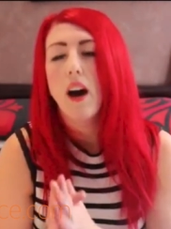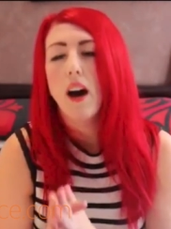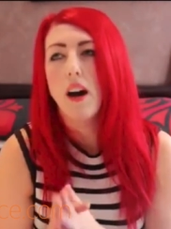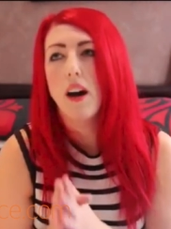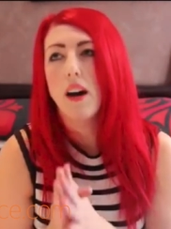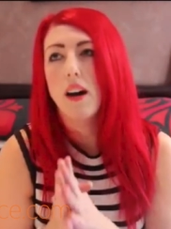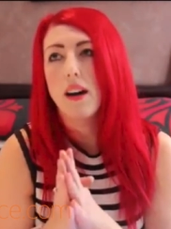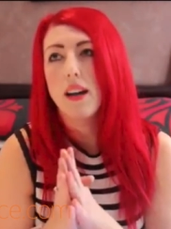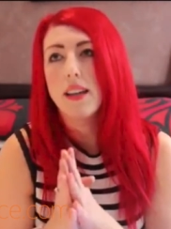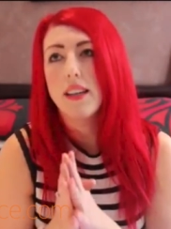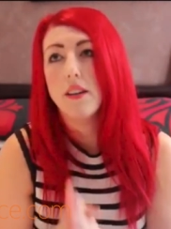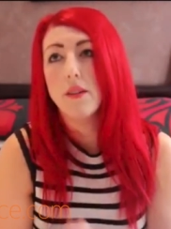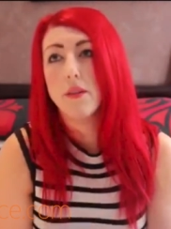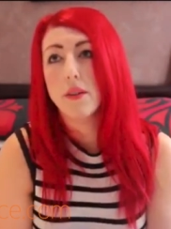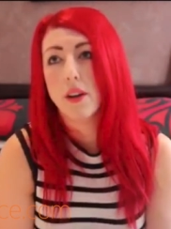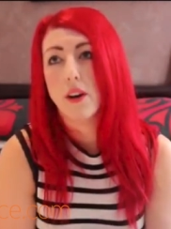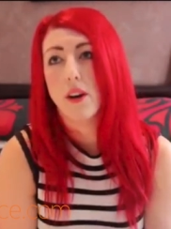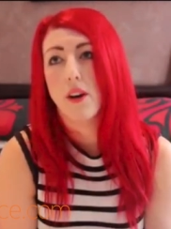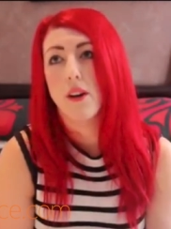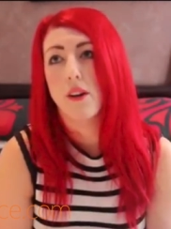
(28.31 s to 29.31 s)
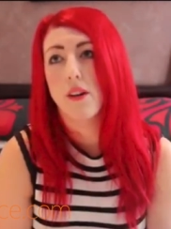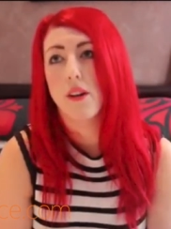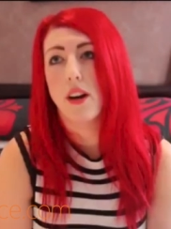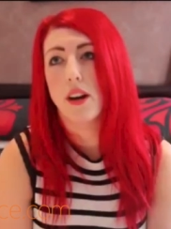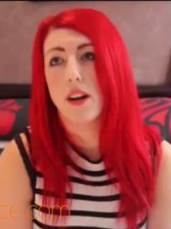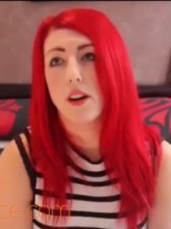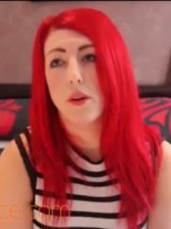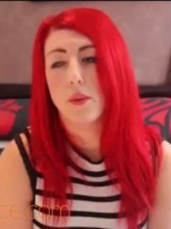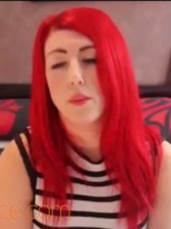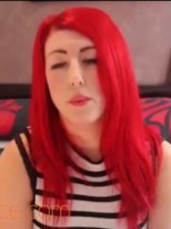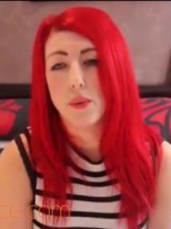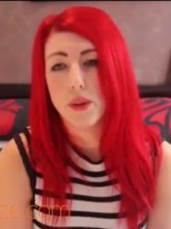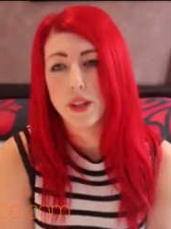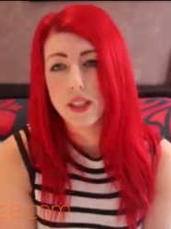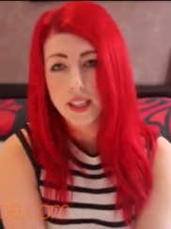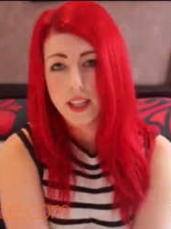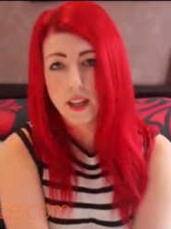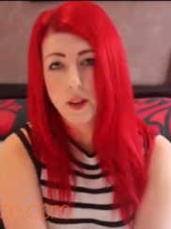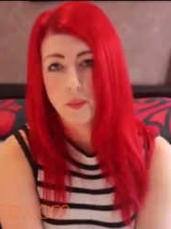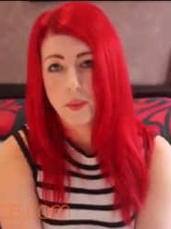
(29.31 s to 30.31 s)
a year ago I got
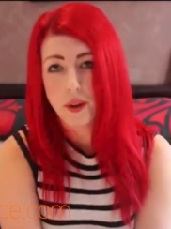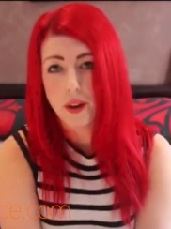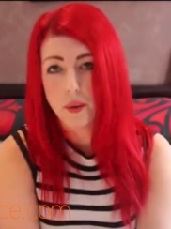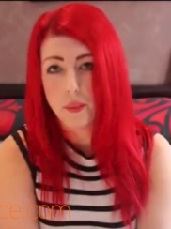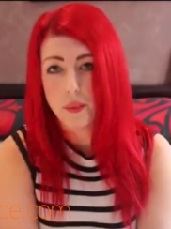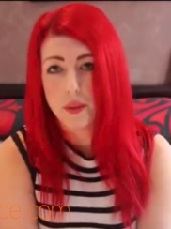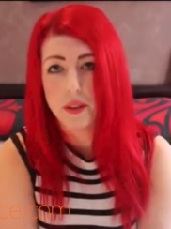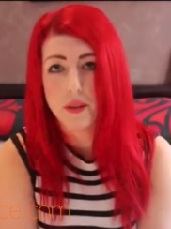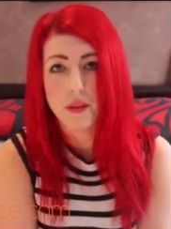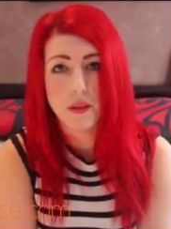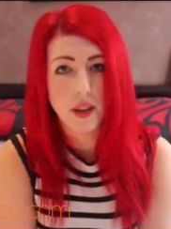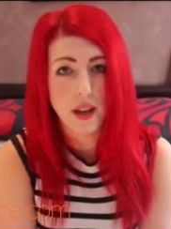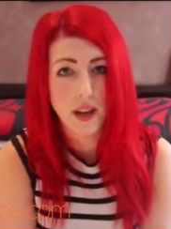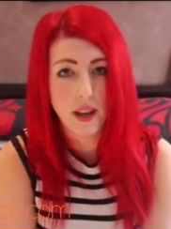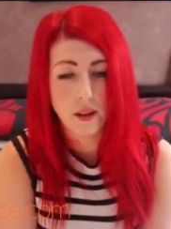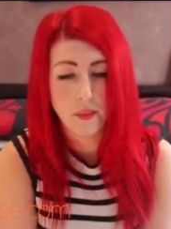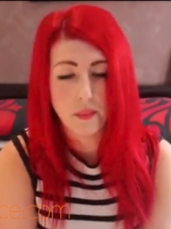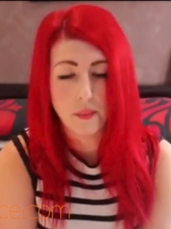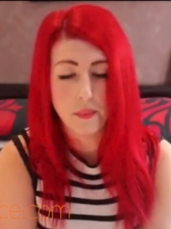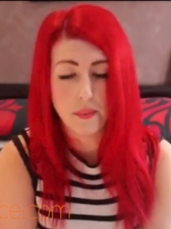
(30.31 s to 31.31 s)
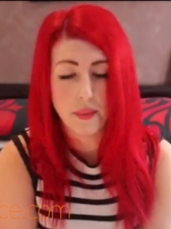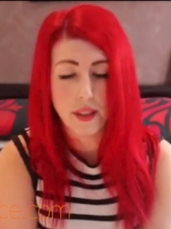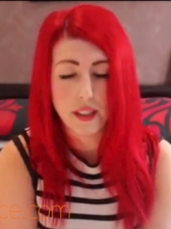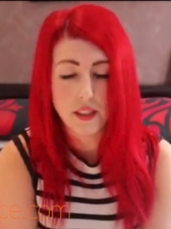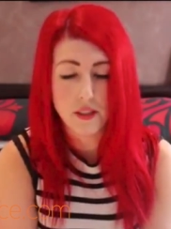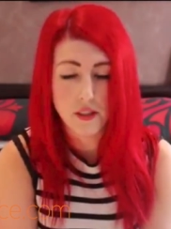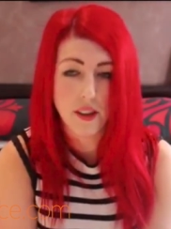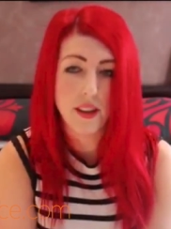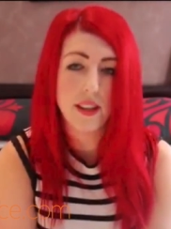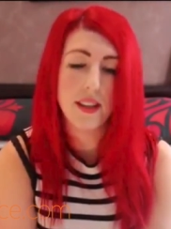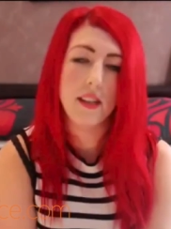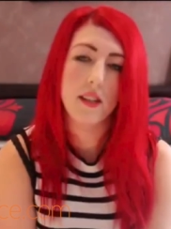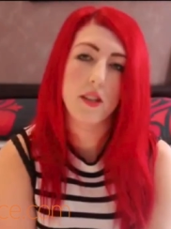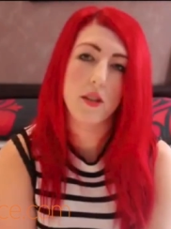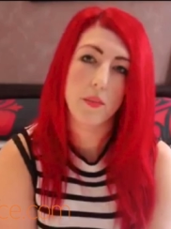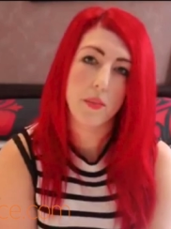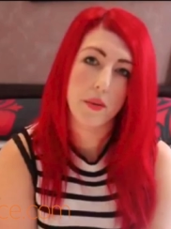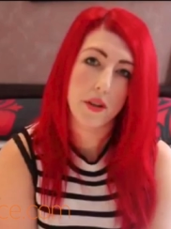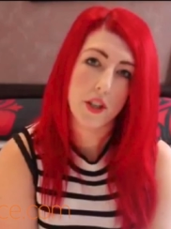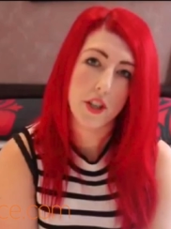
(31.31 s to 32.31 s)
really unwell with anxiety and
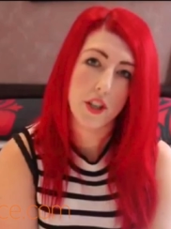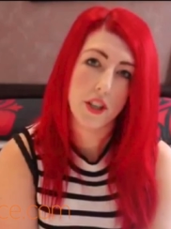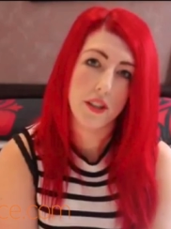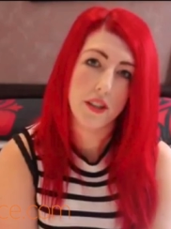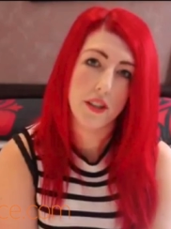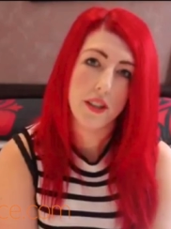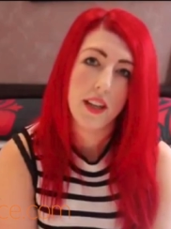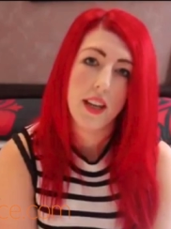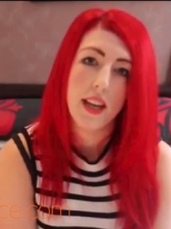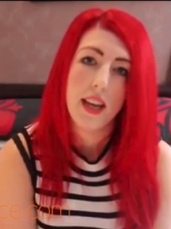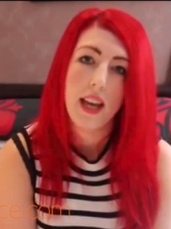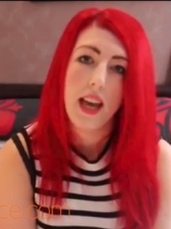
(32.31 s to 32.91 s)
depression.